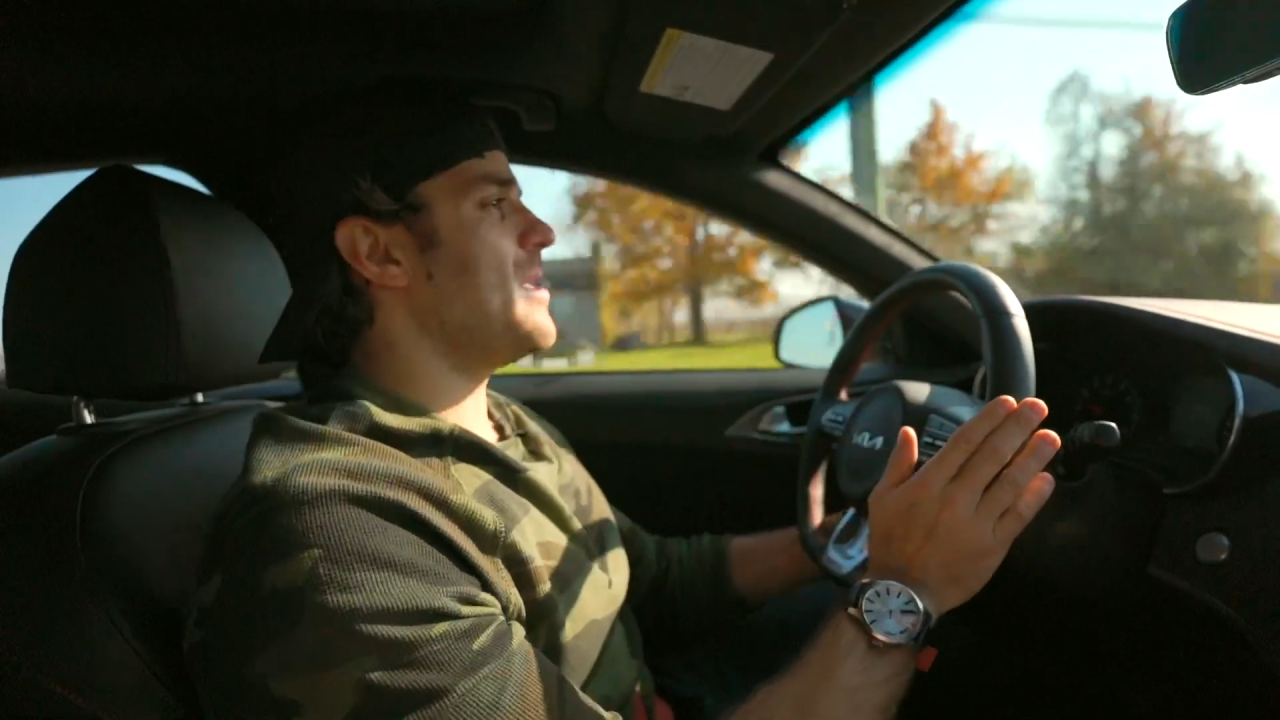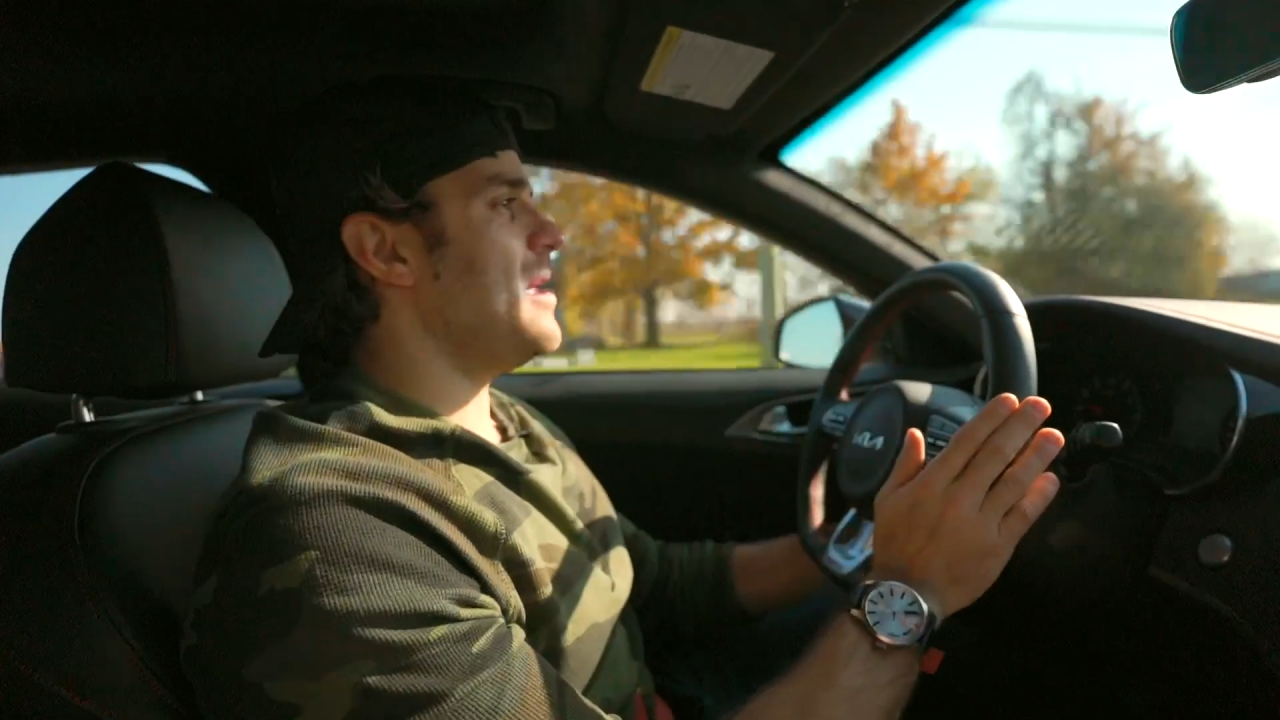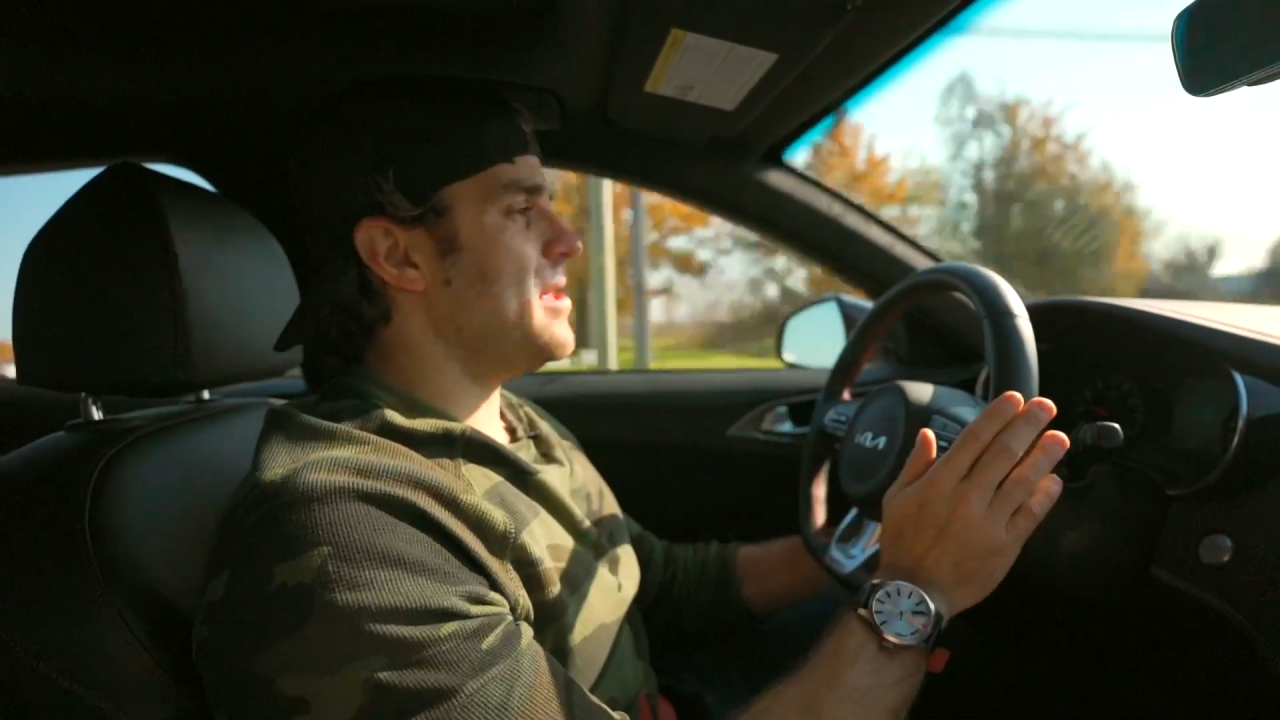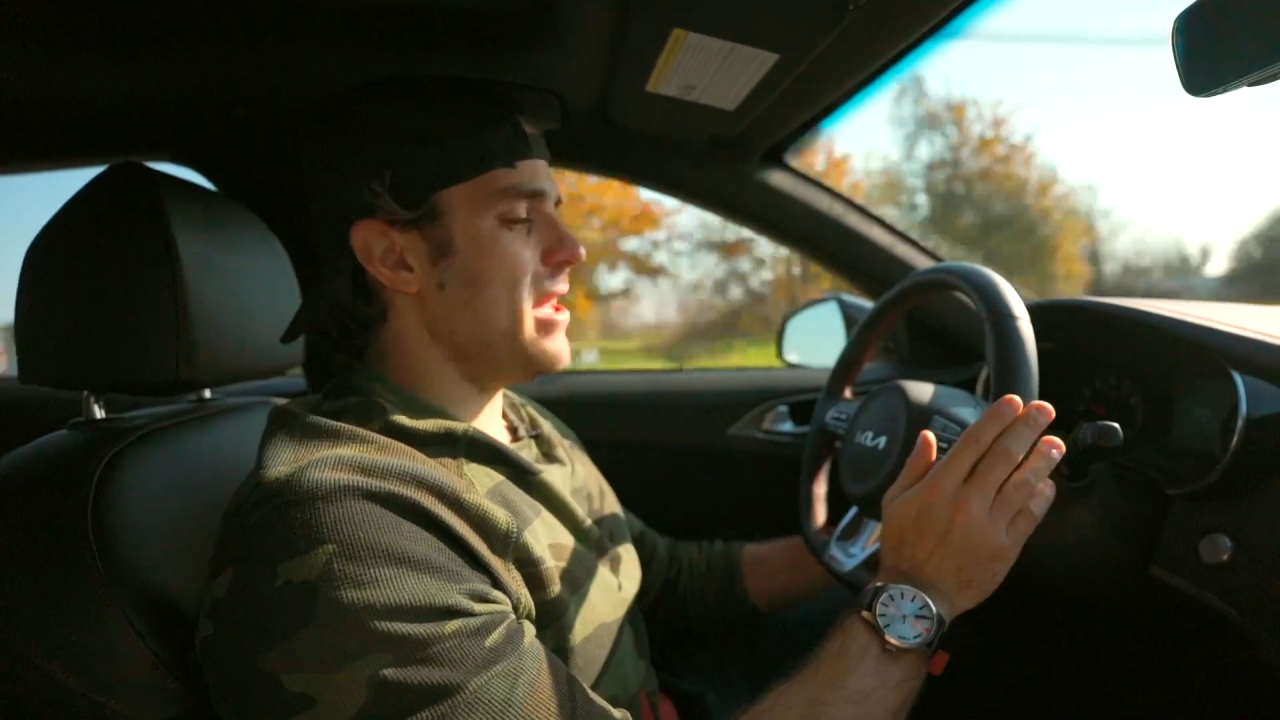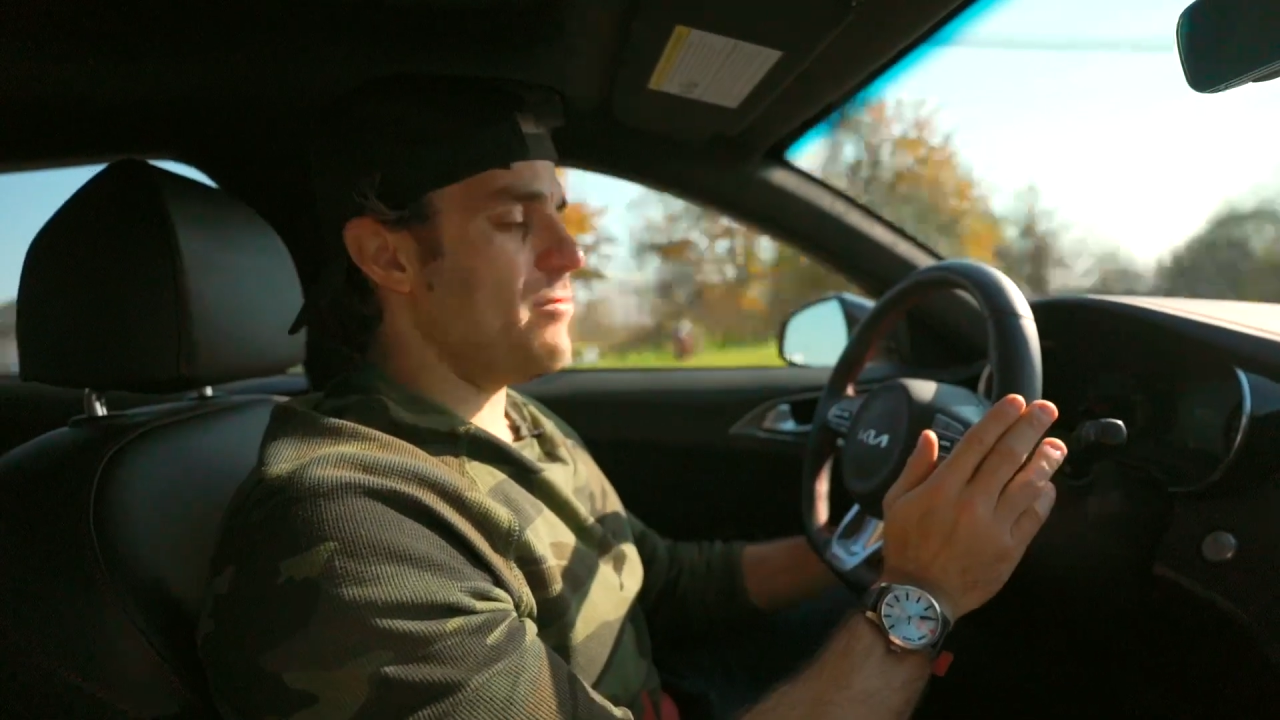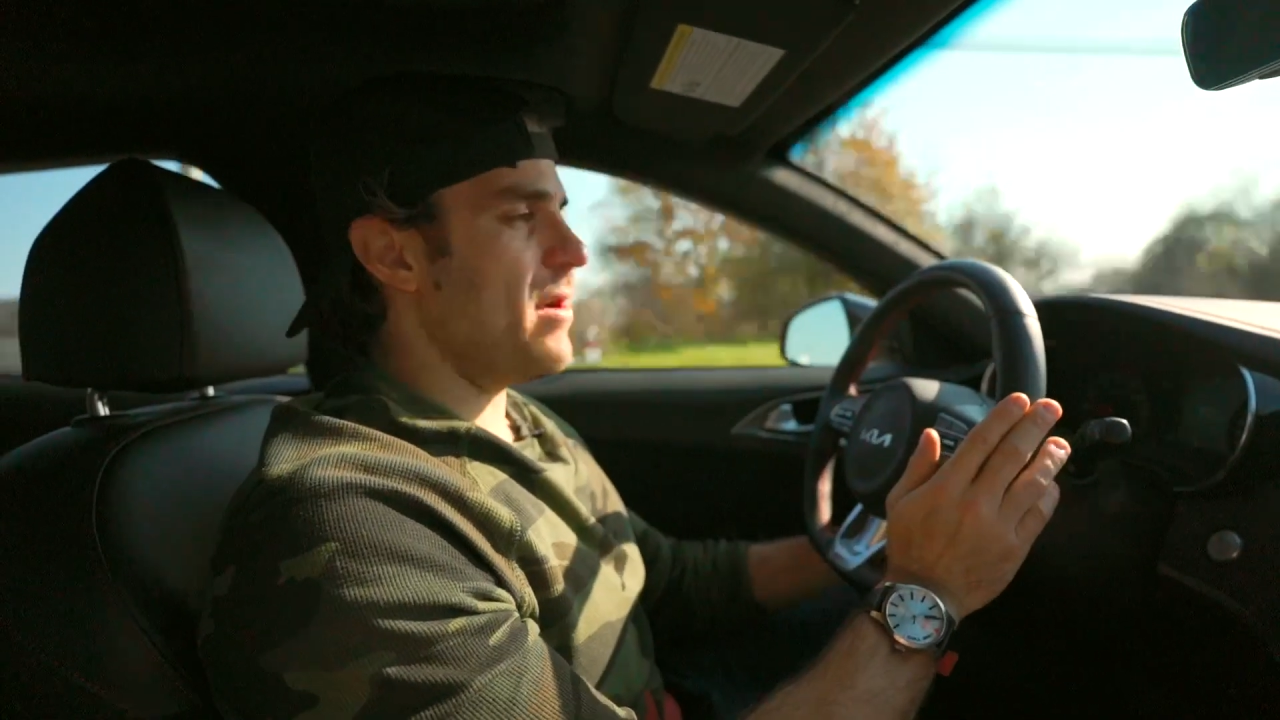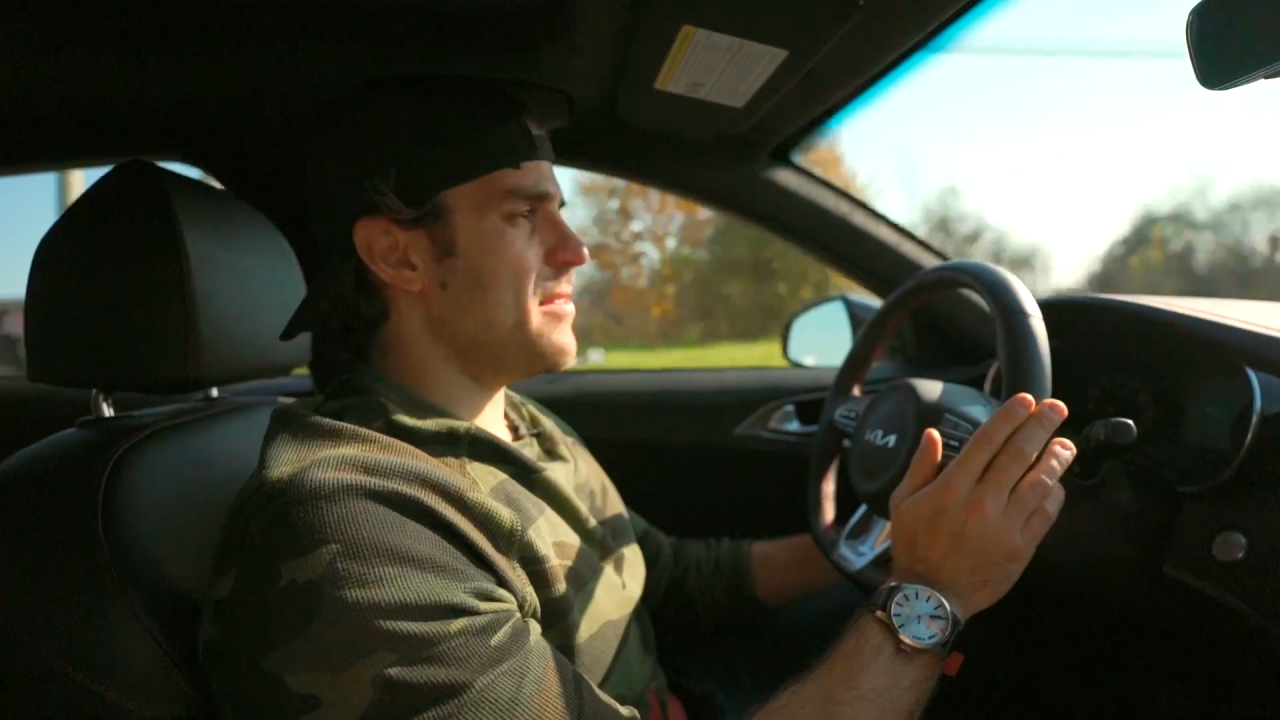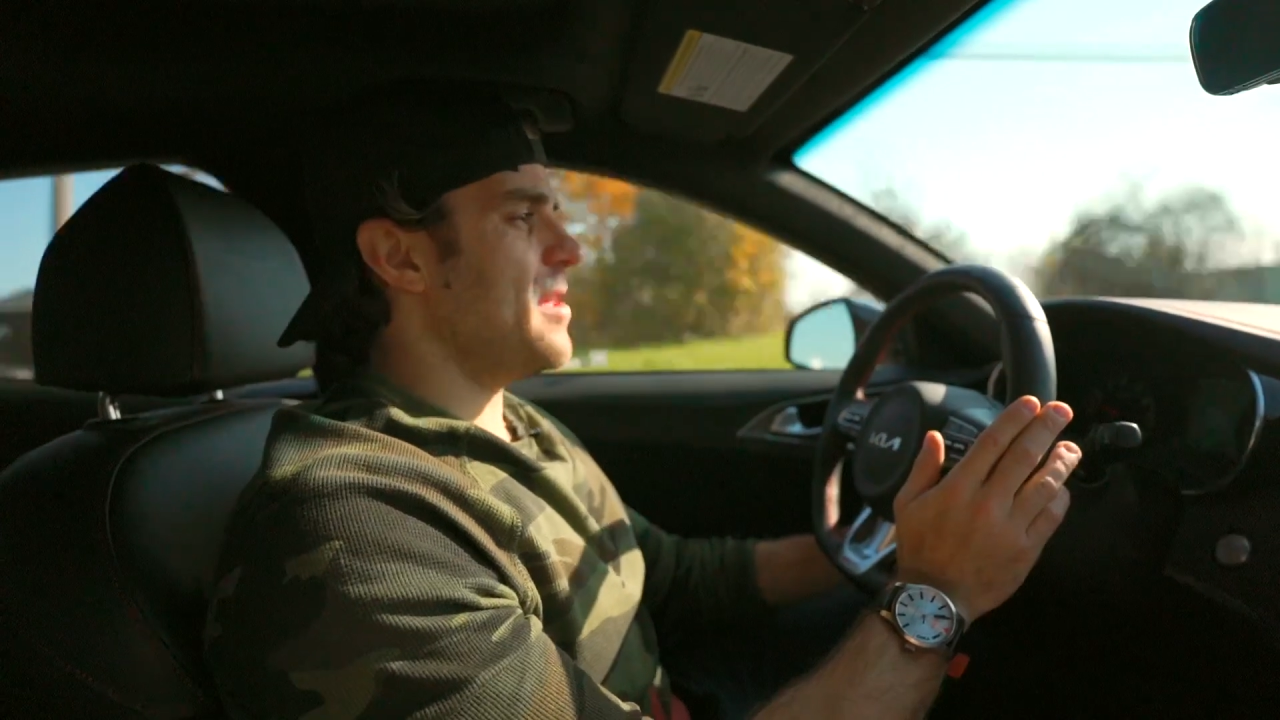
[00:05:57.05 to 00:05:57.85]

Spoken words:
they did with